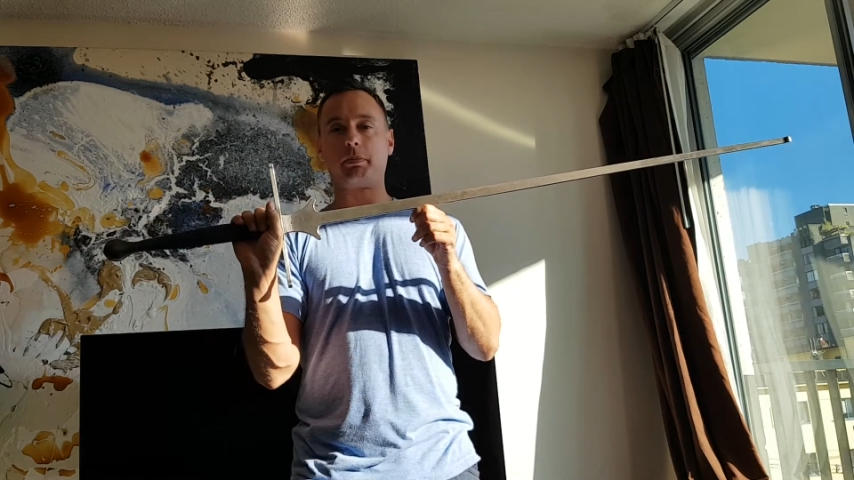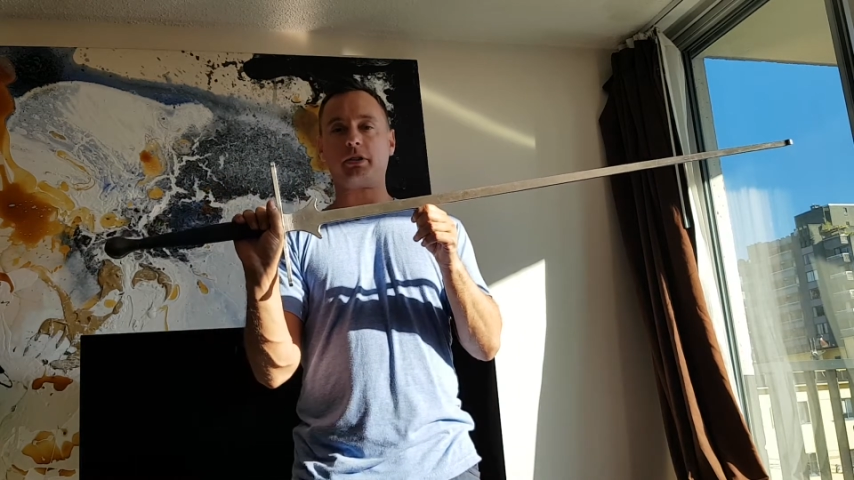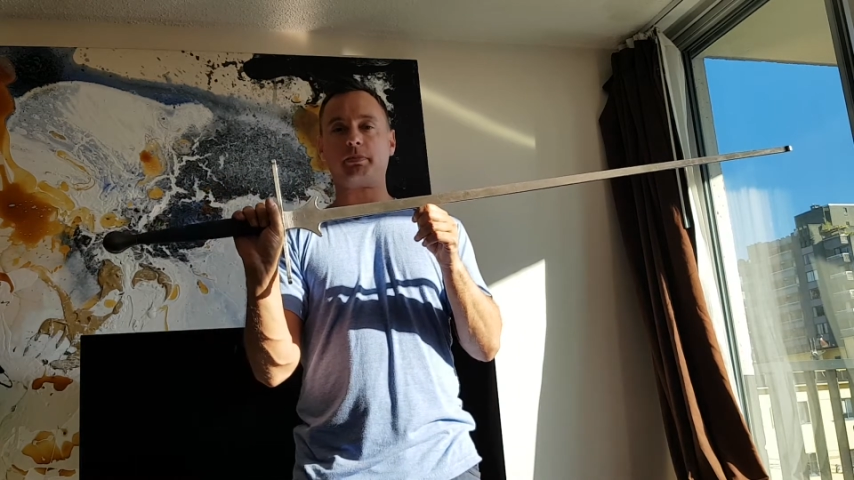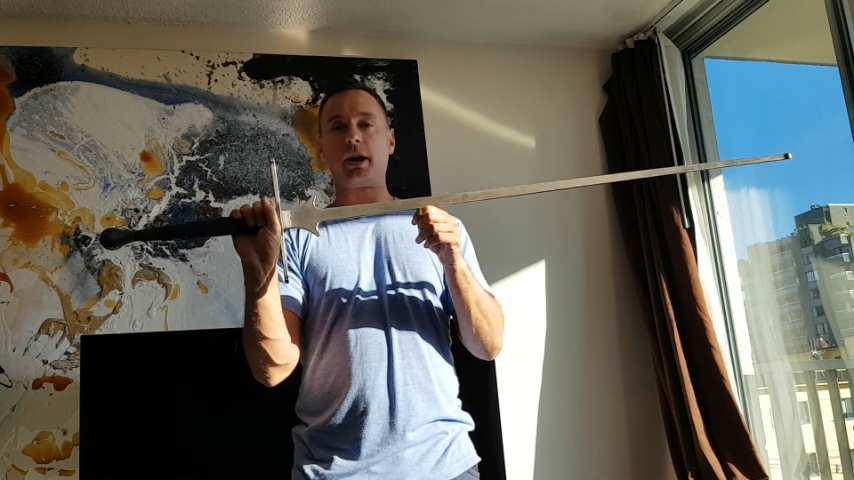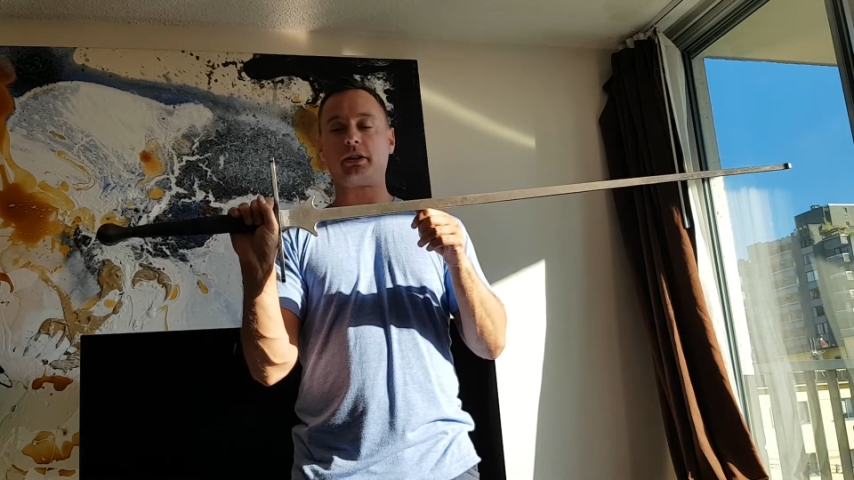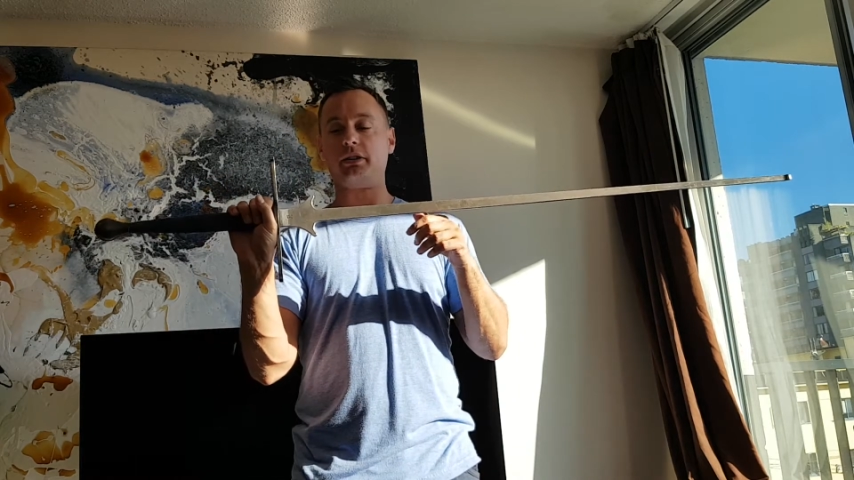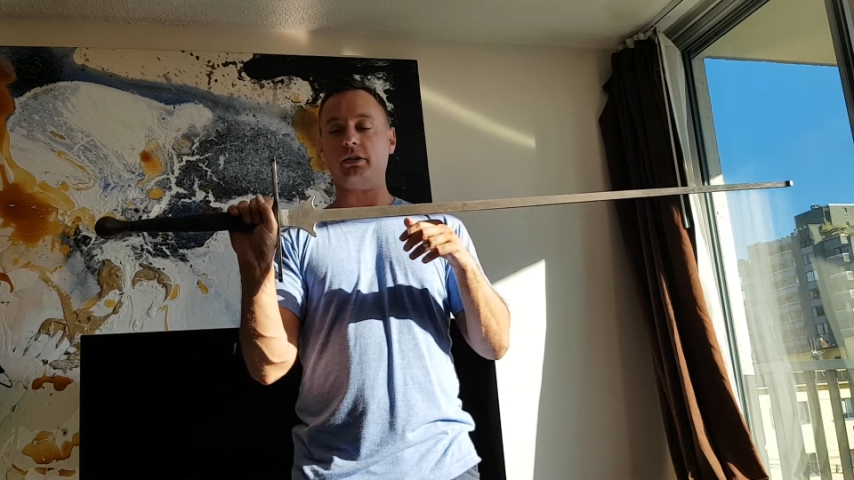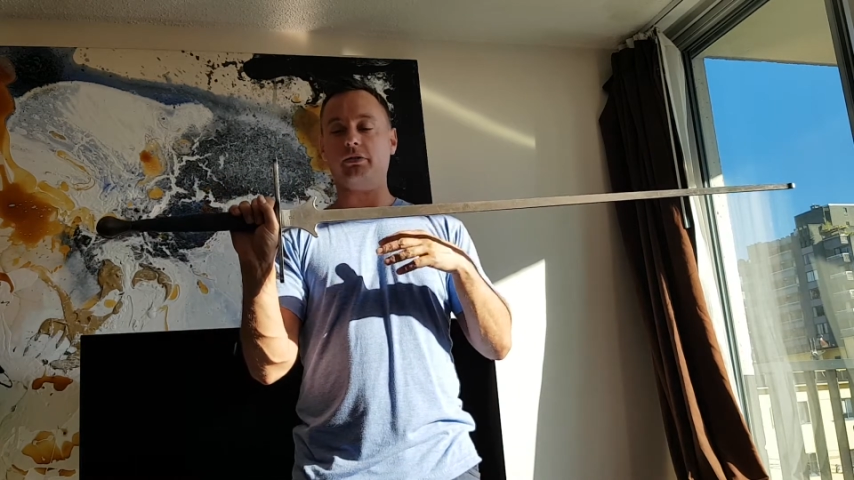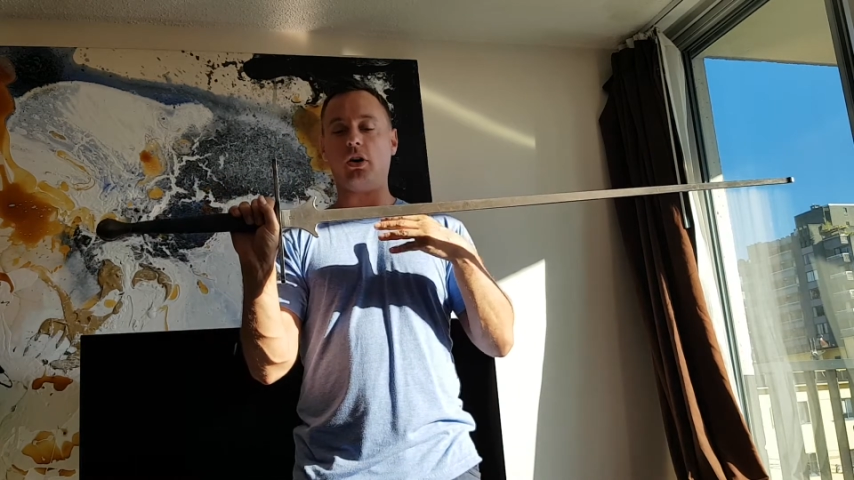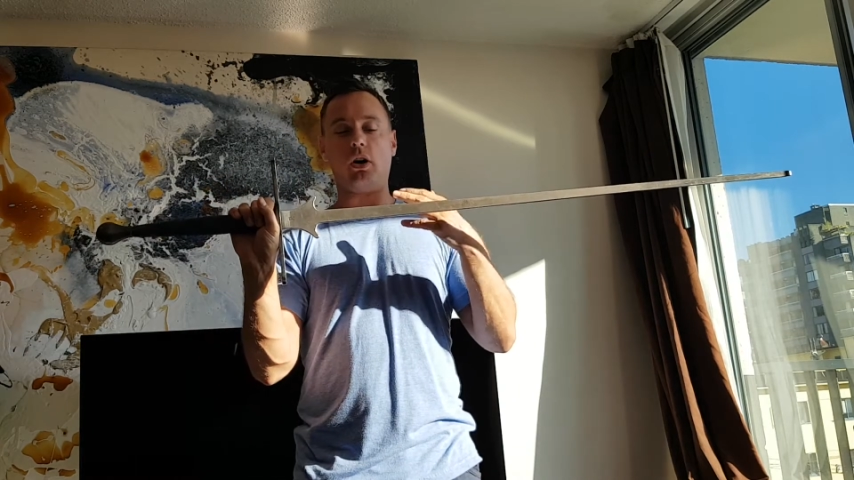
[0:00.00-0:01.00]

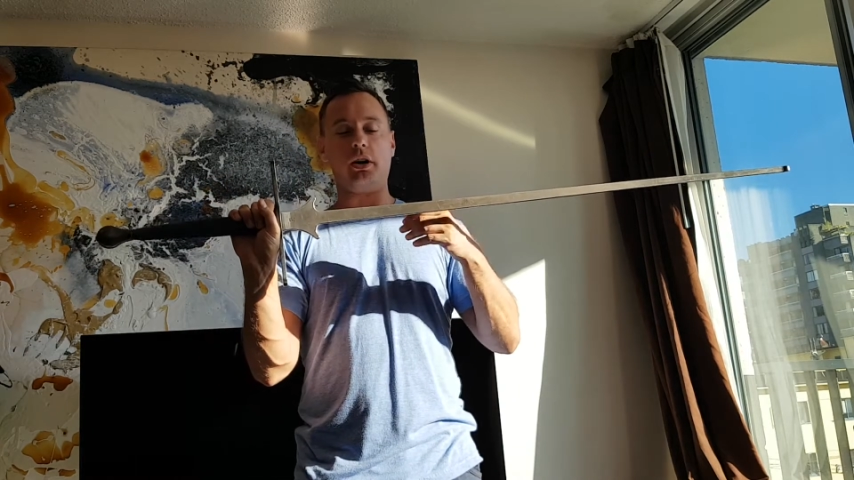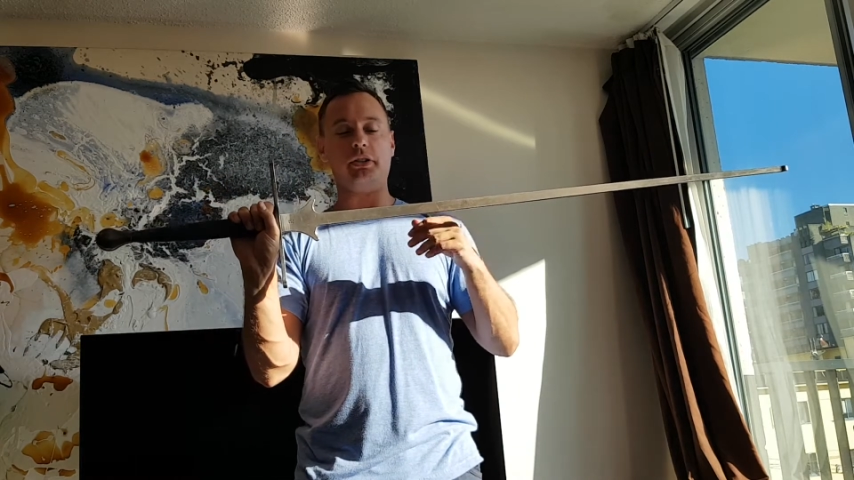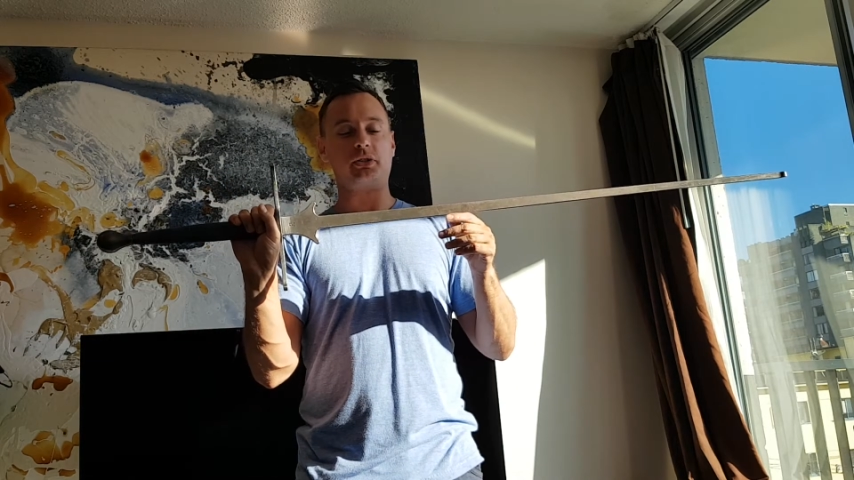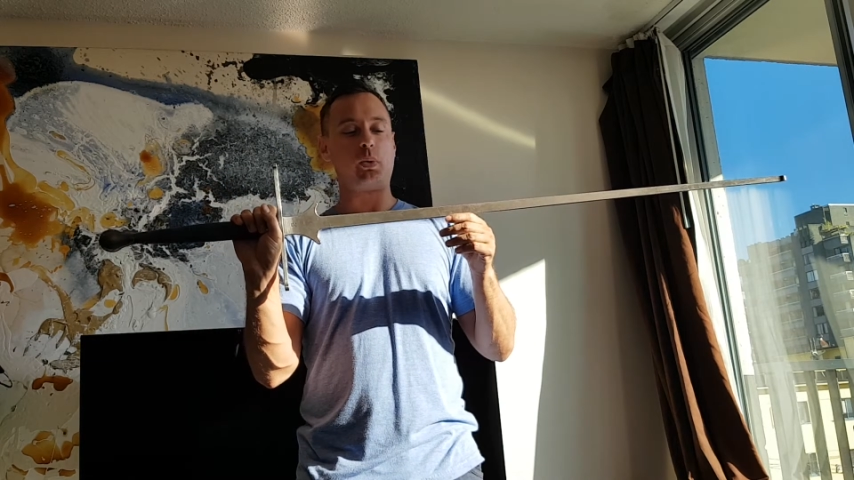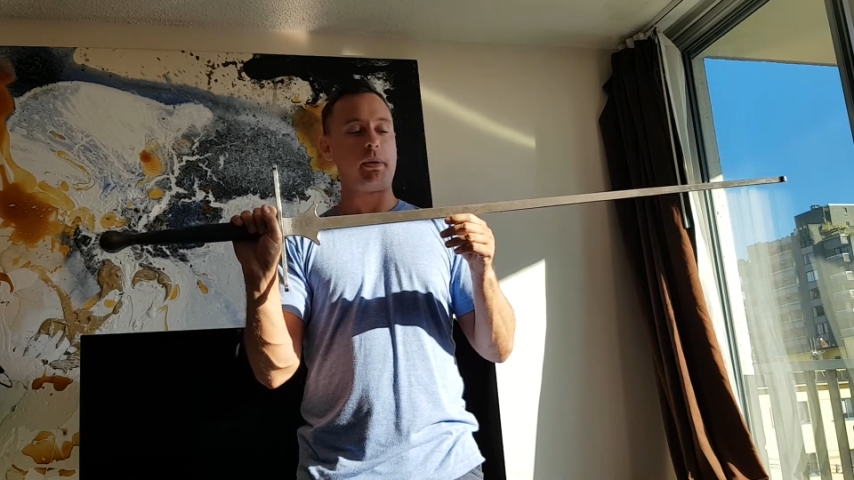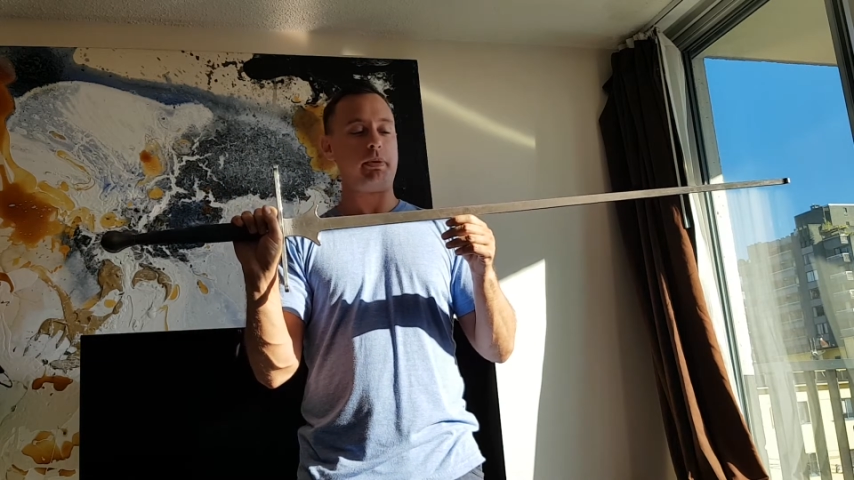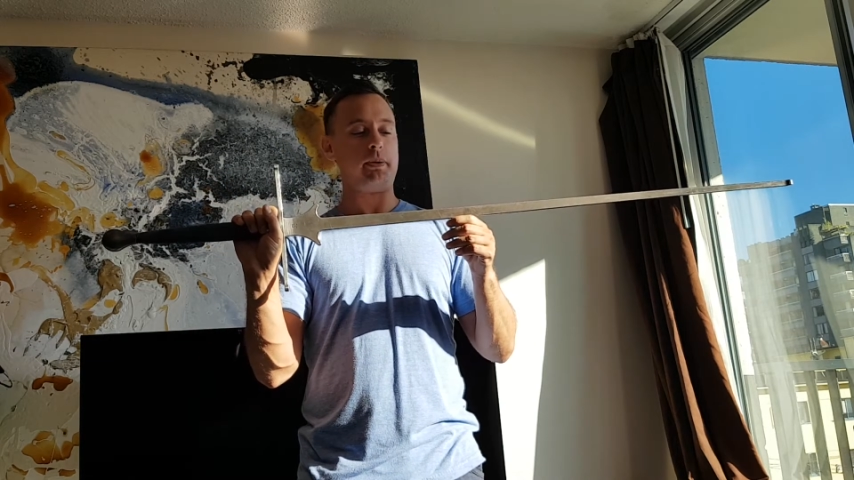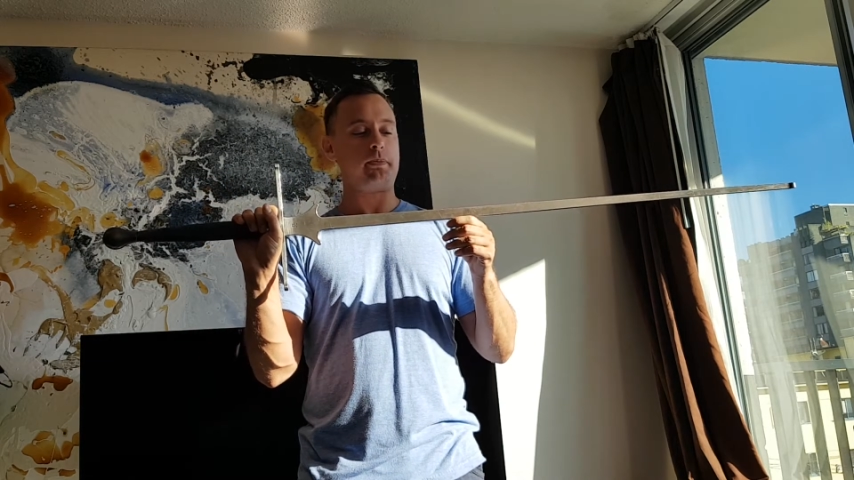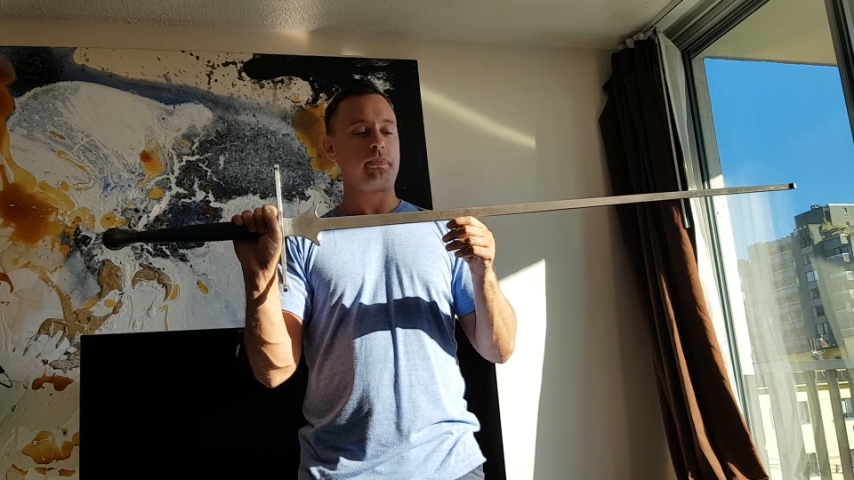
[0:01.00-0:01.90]
perspective on this weapon.